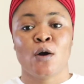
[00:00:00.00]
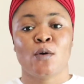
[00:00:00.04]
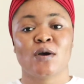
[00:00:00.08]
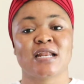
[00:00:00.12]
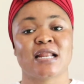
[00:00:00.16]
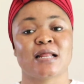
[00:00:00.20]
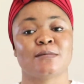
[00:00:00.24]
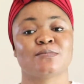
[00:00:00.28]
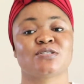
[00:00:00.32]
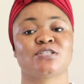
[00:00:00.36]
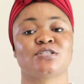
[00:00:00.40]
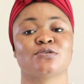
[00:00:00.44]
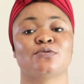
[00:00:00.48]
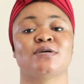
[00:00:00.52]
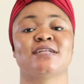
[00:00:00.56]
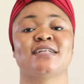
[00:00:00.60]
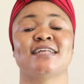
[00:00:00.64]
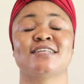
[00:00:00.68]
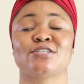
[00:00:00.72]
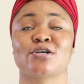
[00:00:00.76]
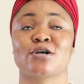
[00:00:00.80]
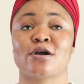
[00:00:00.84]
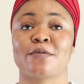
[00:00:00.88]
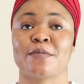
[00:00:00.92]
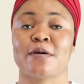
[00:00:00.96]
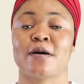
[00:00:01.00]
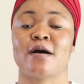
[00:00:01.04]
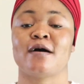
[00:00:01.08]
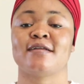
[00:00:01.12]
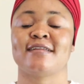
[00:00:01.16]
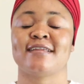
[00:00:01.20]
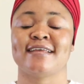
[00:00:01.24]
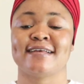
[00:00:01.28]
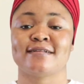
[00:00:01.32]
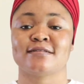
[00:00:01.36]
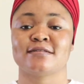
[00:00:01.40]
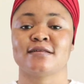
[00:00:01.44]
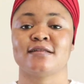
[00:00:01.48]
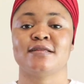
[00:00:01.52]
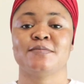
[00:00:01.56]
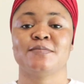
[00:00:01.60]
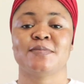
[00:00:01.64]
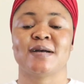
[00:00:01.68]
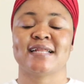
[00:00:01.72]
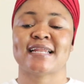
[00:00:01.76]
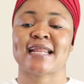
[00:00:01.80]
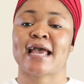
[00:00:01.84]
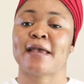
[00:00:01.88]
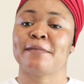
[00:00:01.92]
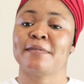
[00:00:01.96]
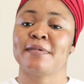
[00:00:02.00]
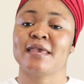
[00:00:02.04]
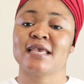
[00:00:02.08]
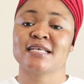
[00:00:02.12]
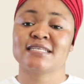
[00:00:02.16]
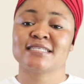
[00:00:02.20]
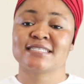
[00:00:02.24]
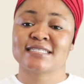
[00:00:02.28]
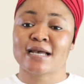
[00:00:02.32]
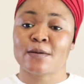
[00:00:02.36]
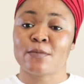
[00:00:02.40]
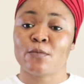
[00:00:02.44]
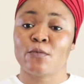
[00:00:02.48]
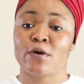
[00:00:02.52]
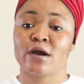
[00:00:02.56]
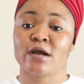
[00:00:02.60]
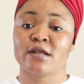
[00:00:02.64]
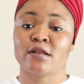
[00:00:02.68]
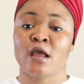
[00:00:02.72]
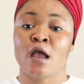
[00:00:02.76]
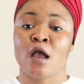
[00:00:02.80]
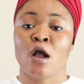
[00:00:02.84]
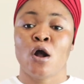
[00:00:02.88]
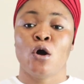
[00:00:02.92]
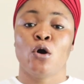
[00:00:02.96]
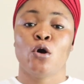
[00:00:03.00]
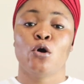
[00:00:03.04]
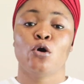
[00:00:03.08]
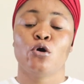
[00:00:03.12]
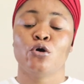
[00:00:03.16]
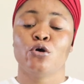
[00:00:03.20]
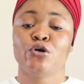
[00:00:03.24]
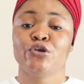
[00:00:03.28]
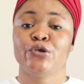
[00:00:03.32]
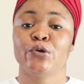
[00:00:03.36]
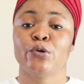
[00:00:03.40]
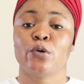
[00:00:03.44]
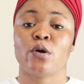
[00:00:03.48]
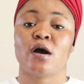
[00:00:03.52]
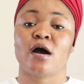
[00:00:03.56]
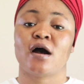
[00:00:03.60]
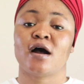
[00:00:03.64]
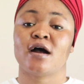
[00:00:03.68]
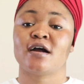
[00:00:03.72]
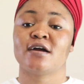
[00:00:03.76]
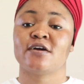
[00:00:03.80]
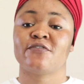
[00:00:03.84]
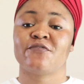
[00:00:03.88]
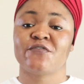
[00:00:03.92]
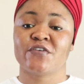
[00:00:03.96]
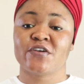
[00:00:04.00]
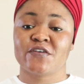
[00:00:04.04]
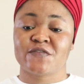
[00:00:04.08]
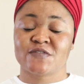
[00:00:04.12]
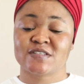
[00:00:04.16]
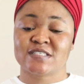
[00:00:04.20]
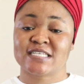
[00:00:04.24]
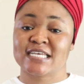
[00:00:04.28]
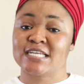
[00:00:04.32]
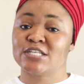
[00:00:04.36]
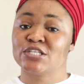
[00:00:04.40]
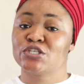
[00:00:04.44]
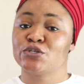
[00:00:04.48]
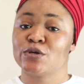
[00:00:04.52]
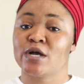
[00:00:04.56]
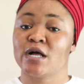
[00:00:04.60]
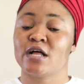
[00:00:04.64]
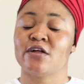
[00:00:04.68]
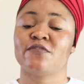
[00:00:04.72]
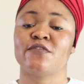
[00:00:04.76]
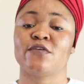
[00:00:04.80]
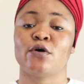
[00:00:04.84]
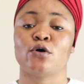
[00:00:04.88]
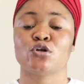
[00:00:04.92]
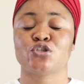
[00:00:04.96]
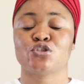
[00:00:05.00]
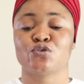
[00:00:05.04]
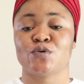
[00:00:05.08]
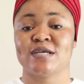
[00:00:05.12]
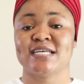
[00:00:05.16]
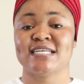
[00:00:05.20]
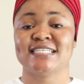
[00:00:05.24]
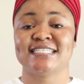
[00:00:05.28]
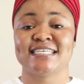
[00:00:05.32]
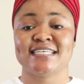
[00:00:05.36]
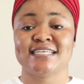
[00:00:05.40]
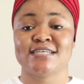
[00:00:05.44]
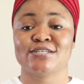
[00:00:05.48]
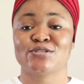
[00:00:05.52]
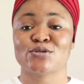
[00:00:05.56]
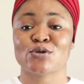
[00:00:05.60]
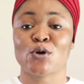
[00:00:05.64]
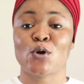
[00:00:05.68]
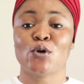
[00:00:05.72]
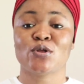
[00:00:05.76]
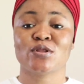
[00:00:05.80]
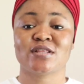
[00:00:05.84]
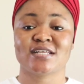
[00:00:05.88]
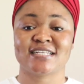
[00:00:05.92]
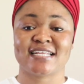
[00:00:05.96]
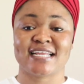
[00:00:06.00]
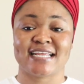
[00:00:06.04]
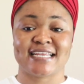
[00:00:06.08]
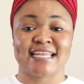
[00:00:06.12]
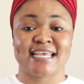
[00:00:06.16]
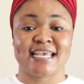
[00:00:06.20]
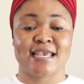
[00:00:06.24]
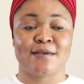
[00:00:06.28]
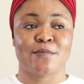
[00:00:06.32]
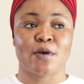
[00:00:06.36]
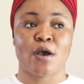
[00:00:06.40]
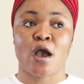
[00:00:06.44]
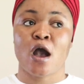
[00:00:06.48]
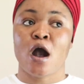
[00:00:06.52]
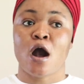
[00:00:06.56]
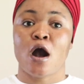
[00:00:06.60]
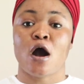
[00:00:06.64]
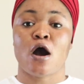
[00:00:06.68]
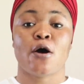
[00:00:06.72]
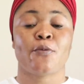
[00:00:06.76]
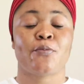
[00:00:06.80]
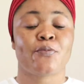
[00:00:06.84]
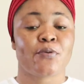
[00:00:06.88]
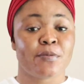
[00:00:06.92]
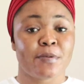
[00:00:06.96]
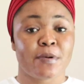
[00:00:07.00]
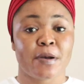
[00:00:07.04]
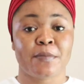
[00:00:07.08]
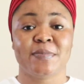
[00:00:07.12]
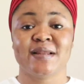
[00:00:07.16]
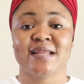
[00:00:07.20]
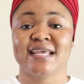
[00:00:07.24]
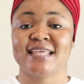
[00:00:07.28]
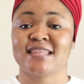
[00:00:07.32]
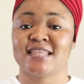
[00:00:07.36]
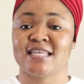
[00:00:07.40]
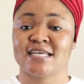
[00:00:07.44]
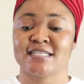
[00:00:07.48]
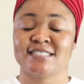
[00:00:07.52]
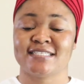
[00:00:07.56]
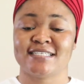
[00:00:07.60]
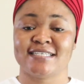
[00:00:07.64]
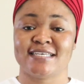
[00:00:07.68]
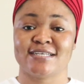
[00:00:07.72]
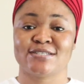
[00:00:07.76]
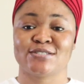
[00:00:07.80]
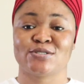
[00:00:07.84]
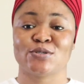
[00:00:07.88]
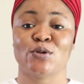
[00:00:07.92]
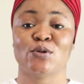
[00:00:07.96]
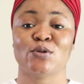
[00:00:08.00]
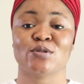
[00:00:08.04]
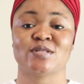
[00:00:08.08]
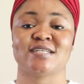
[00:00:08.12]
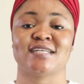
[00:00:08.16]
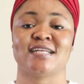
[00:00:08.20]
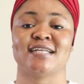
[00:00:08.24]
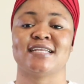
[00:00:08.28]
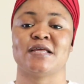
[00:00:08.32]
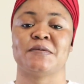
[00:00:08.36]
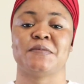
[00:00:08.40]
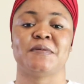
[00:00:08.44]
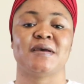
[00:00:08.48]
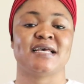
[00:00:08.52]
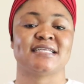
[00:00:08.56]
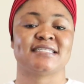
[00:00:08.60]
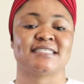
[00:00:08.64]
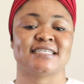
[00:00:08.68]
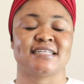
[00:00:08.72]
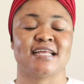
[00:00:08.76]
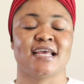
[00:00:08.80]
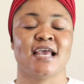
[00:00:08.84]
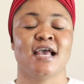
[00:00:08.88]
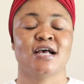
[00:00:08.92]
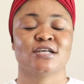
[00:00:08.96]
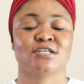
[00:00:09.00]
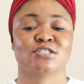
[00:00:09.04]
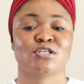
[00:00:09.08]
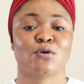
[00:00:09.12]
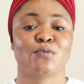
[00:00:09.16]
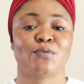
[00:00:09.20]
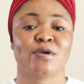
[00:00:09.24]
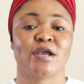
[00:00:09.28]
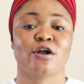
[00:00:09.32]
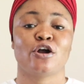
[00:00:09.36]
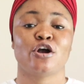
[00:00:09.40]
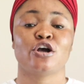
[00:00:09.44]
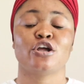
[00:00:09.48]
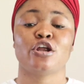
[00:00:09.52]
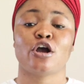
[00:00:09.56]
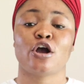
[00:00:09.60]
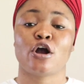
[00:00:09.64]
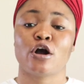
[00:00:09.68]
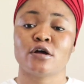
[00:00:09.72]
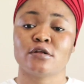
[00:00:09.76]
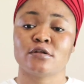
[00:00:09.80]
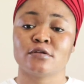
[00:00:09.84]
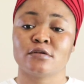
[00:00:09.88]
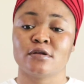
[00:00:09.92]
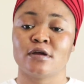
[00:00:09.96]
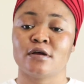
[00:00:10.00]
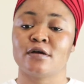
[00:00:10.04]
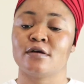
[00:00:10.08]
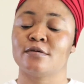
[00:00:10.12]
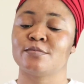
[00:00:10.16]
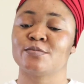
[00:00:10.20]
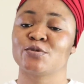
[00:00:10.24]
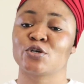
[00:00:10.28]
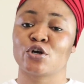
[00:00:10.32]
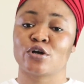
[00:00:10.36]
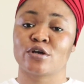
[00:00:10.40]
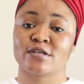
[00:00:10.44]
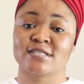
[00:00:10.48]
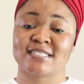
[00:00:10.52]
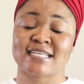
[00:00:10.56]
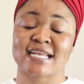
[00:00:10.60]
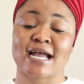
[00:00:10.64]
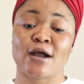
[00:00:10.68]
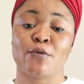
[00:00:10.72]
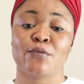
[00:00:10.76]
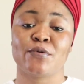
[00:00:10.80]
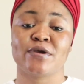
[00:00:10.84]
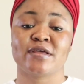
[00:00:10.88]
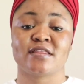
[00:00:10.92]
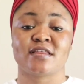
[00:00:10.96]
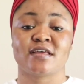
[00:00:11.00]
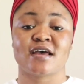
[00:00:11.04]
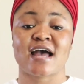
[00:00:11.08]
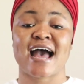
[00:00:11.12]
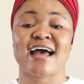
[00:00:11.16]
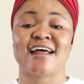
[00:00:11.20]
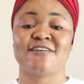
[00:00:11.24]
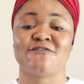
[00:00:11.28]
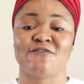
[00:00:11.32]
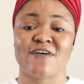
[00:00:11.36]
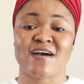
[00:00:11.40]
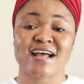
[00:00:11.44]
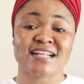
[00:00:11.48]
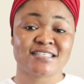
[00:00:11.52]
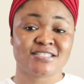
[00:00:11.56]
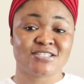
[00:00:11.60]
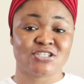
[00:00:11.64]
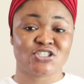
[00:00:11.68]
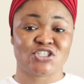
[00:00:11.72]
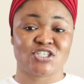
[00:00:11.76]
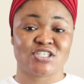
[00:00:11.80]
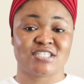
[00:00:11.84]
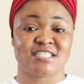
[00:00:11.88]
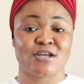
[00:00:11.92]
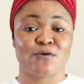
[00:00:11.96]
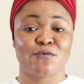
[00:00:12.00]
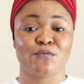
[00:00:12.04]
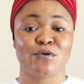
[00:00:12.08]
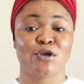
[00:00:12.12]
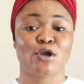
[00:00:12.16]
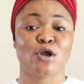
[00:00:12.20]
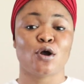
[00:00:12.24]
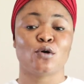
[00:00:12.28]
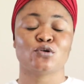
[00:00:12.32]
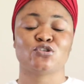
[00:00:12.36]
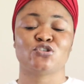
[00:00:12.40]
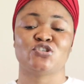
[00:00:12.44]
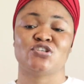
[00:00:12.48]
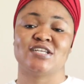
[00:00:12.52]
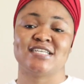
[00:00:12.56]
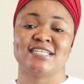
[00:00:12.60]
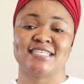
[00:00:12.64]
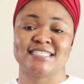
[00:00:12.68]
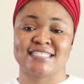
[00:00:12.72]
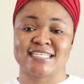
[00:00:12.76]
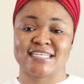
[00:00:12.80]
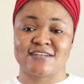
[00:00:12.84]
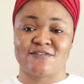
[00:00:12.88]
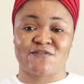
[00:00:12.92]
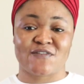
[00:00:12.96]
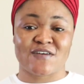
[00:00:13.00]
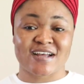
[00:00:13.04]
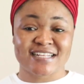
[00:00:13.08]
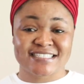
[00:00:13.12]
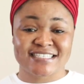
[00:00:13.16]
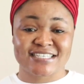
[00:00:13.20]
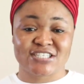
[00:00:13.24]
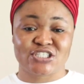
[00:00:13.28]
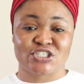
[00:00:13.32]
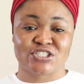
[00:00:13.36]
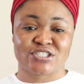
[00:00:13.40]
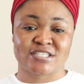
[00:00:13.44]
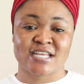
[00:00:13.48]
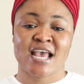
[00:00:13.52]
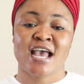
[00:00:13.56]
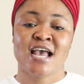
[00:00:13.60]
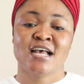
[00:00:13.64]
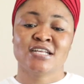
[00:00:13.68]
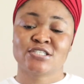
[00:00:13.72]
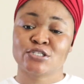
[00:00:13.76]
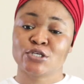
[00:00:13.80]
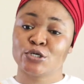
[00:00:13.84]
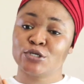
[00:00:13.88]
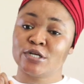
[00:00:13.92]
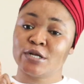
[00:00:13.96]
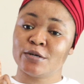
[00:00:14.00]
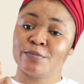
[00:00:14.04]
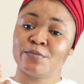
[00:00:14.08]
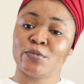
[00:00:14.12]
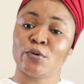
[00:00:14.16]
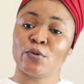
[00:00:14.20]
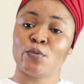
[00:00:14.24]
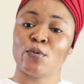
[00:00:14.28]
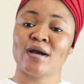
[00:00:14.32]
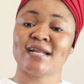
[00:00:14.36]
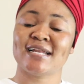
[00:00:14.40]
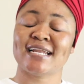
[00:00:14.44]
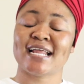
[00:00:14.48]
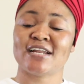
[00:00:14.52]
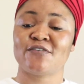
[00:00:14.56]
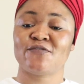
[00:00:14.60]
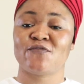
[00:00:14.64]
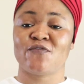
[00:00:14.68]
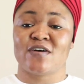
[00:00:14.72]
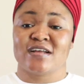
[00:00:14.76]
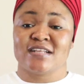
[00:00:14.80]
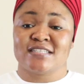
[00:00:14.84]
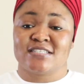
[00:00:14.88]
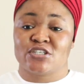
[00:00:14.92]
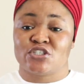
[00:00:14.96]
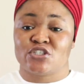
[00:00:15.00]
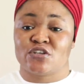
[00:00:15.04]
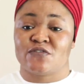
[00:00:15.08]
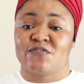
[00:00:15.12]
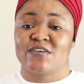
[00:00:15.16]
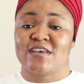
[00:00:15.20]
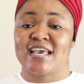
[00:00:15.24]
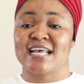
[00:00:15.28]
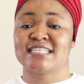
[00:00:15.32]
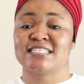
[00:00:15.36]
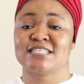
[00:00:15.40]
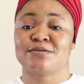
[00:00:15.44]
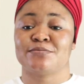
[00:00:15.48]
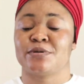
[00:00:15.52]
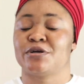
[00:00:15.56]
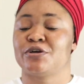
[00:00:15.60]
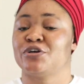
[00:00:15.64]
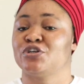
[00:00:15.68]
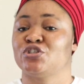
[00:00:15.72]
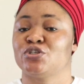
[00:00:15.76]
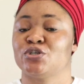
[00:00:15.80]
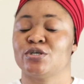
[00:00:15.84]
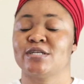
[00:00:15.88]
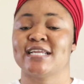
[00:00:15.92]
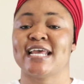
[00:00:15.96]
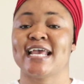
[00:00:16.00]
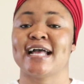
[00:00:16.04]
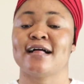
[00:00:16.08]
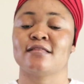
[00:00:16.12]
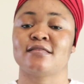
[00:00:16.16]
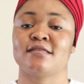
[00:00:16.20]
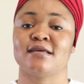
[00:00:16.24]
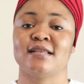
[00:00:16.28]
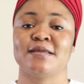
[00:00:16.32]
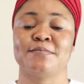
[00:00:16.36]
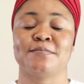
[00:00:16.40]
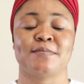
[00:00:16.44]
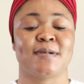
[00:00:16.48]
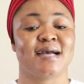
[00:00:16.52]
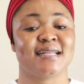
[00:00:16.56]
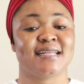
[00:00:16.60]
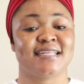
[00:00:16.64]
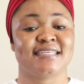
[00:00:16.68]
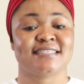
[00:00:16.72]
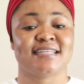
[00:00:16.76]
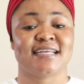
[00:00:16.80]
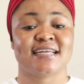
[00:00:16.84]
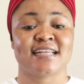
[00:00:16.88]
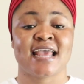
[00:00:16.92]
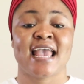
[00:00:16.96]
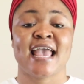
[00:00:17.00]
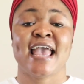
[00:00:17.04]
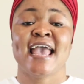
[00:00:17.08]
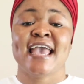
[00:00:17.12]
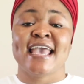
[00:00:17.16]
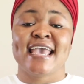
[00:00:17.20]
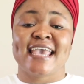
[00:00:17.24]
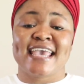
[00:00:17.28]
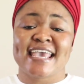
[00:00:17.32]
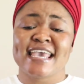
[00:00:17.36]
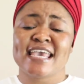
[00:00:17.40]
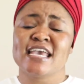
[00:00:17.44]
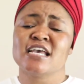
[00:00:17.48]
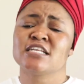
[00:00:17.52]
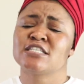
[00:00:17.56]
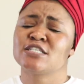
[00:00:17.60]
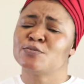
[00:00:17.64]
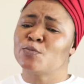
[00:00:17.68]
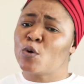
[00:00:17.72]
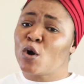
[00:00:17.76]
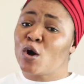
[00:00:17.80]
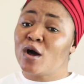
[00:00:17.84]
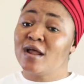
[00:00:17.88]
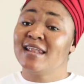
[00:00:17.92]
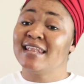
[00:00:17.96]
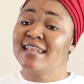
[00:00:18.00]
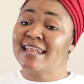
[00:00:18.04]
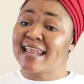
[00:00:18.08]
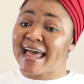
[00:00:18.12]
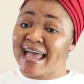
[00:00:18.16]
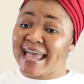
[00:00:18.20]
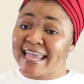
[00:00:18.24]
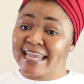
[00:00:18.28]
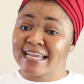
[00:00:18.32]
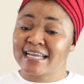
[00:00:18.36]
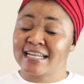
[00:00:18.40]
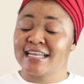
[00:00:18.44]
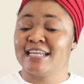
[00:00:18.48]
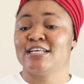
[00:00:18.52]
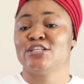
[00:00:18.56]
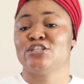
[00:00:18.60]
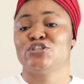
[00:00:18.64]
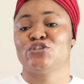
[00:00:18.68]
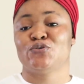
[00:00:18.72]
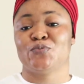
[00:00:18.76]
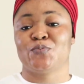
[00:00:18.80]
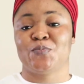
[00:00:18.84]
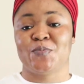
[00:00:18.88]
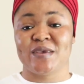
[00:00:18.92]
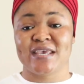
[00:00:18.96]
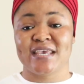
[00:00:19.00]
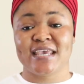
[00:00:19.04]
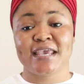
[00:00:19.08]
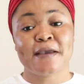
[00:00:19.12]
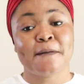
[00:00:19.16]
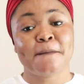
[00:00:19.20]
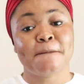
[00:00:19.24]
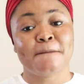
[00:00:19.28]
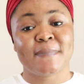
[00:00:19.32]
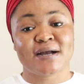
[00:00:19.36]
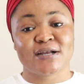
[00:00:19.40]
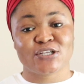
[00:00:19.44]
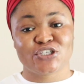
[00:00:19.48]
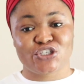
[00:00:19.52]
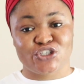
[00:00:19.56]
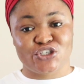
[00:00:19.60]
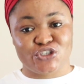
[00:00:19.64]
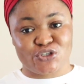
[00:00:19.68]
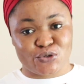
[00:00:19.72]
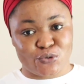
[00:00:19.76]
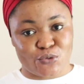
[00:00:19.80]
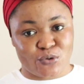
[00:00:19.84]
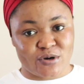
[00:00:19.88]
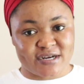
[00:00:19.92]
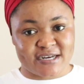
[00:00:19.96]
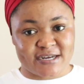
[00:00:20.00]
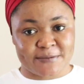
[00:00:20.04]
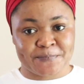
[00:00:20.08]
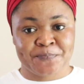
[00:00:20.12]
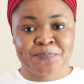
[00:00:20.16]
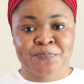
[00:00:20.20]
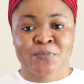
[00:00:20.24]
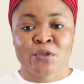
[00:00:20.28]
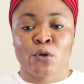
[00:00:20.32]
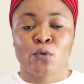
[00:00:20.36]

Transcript: When I'm when I talk about an elderly man, I mean someone who you are 15, 12 or 20 years older than him or probably 30 years older than the person. So we're going to um, start with the advantages then we go to the disadvantages. So number one advantage of getting married to an elderly man is that he is more more likely to be matured.